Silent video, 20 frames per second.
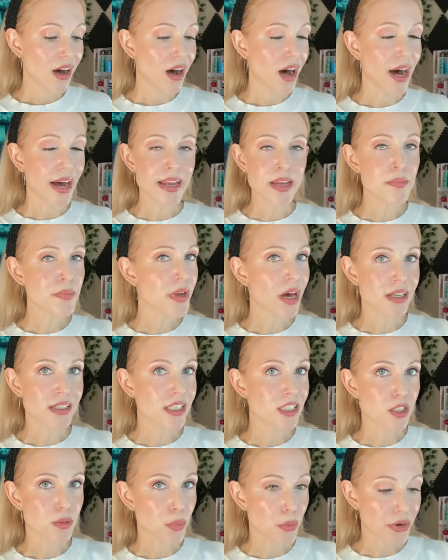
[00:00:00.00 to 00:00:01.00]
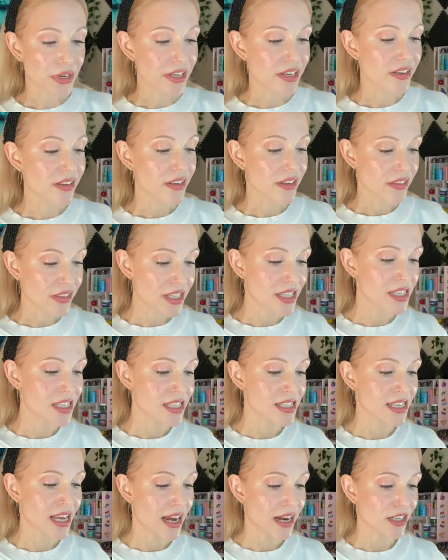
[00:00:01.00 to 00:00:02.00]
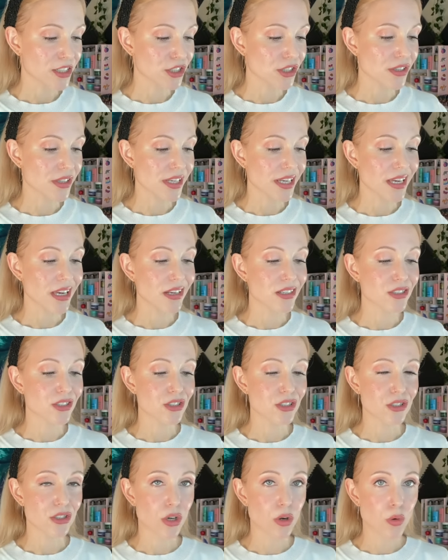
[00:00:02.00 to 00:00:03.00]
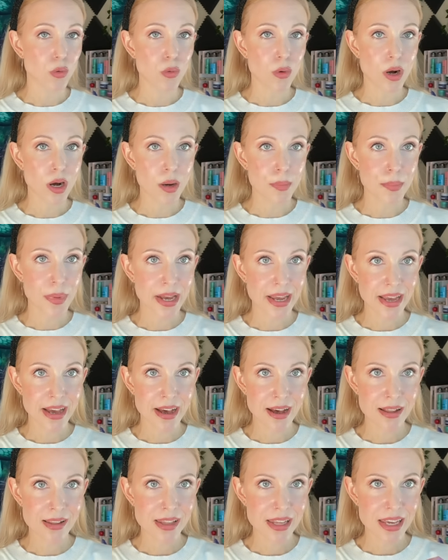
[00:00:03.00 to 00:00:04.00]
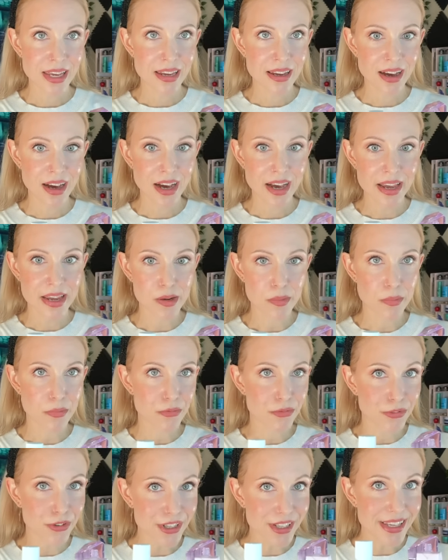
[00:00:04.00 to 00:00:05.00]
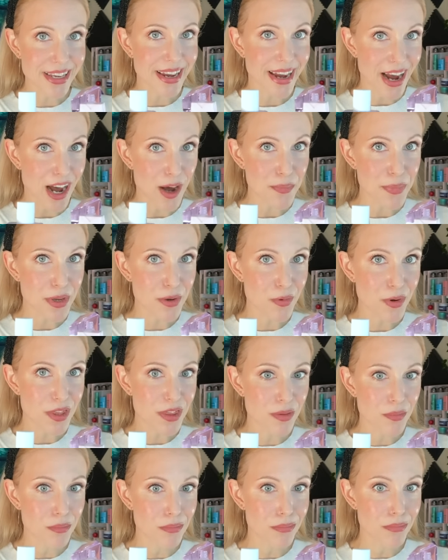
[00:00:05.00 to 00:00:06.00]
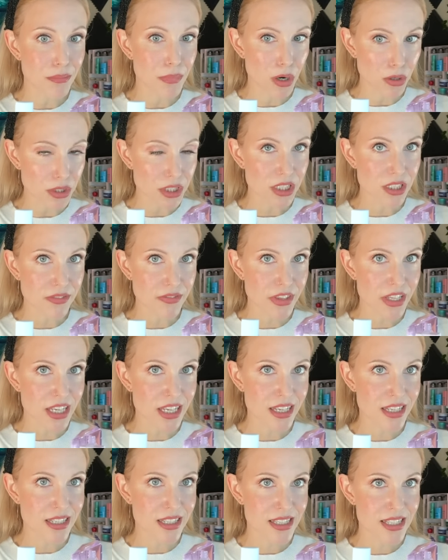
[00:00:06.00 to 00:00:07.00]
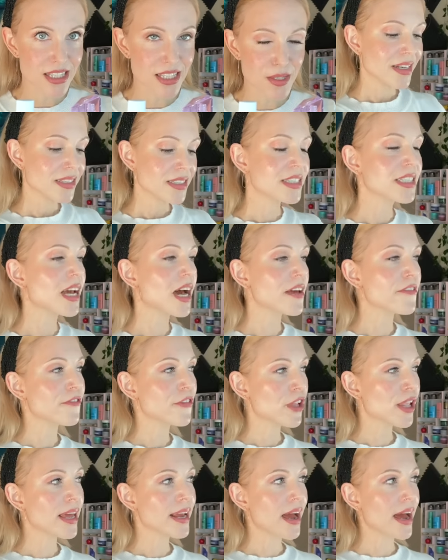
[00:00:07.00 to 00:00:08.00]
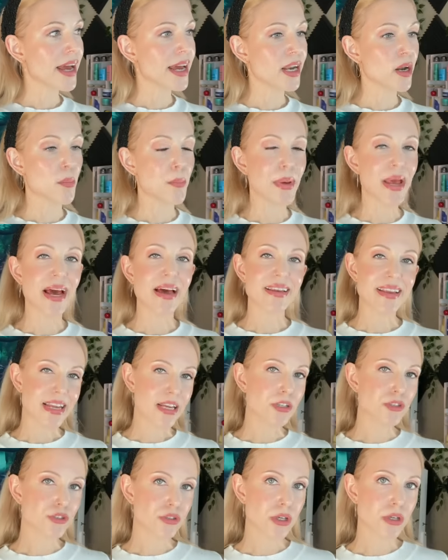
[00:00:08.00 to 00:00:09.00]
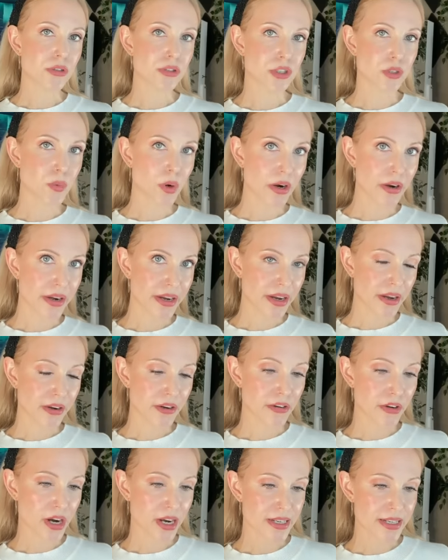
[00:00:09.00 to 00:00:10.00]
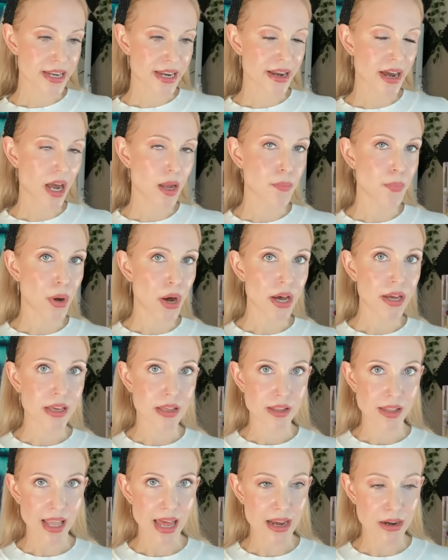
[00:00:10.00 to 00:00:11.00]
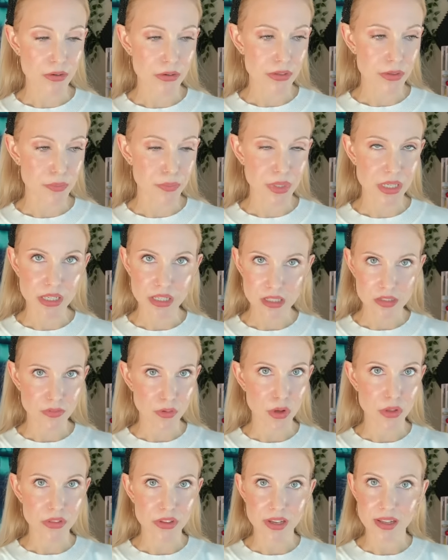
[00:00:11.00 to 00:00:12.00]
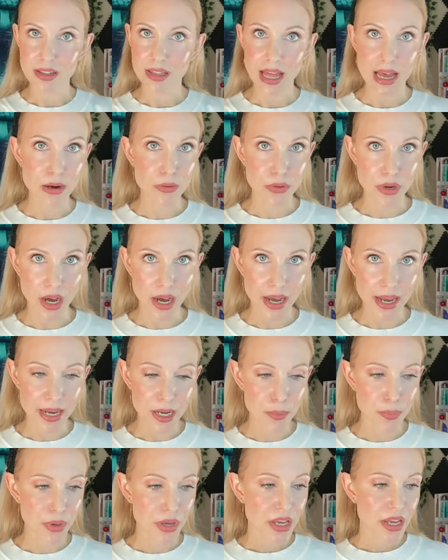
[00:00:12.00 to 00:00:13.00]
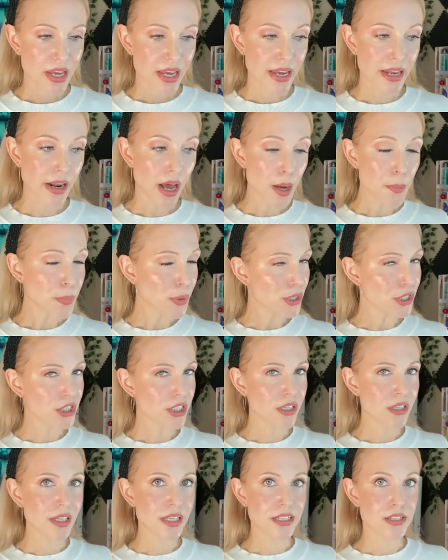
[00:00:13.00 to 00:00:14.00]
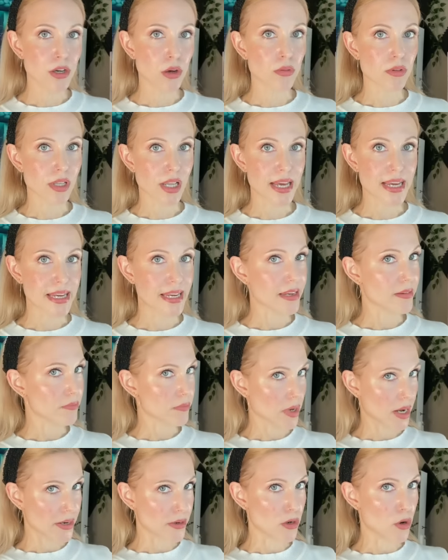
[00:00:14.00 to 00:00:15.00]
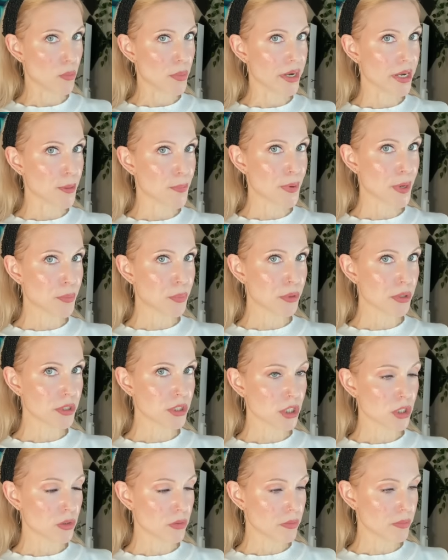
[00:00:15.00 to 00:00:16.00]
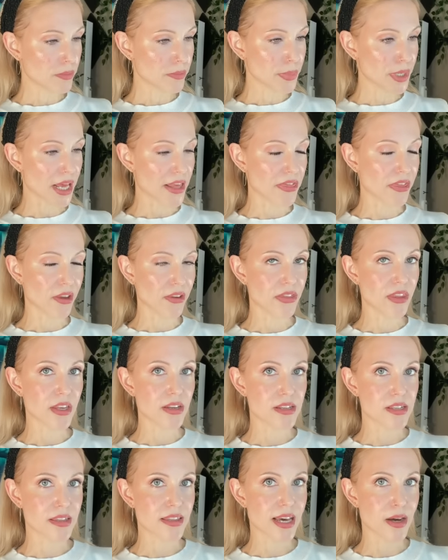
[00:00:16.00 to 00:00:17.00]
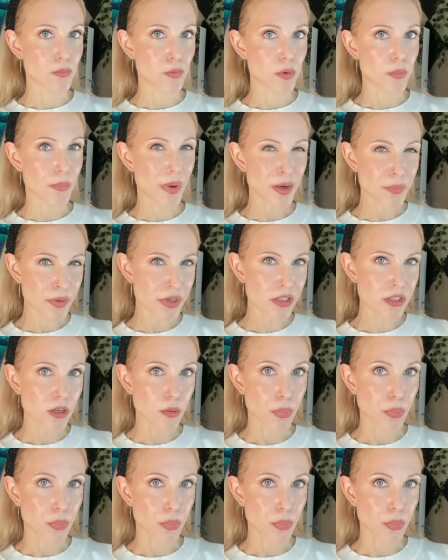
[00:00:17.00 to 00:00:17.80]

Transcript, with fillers: I am not disappointed. This is actually so up my alley. I am really happy with most of these. See, I feel like I had a bad intro to Ariana Grande. I bought Cloud because of all the Cloud hype, and I personally don't like it. I know many people do, but I think that that one might be a little